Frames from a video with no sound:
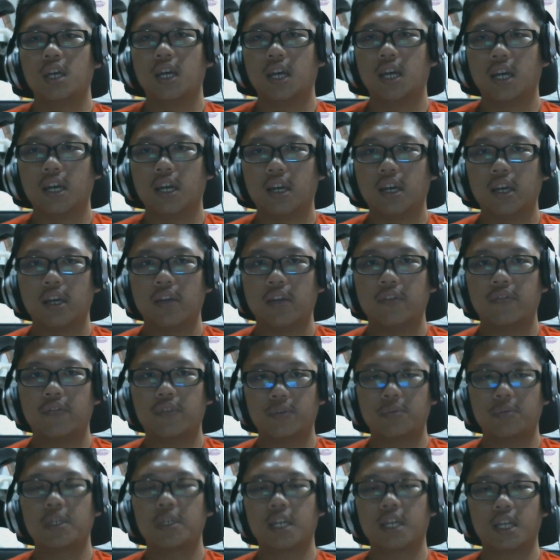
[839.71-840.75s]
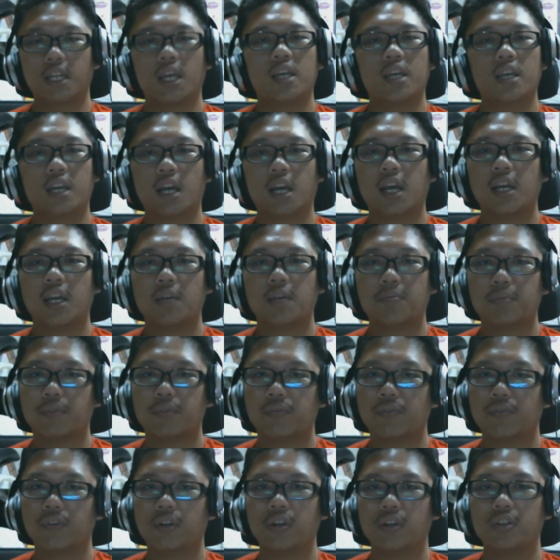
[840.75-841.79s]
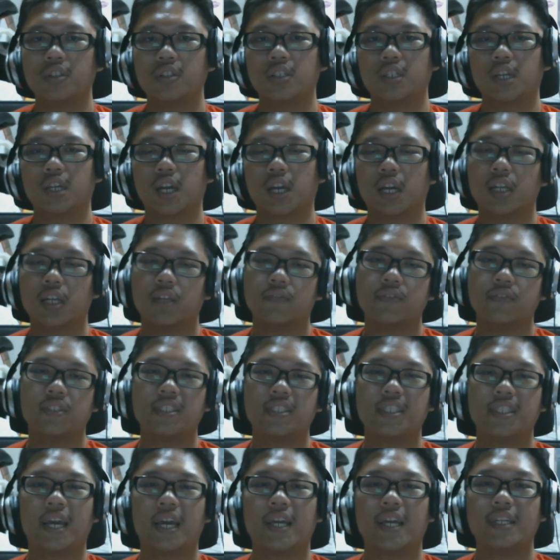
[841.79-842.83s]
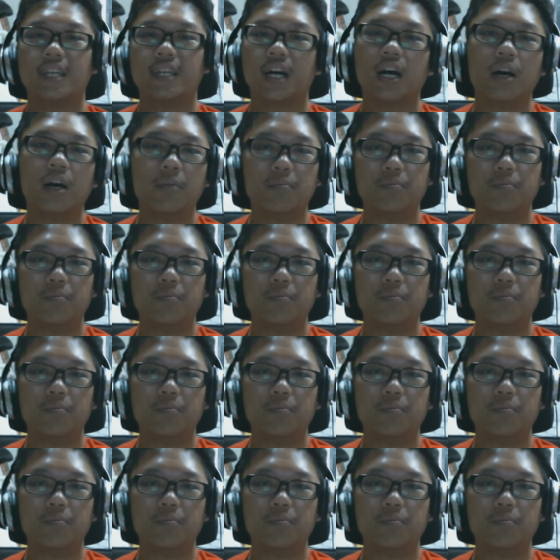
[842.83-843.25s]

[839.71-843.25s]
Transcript: And for me, like I prefer to kind of stat up,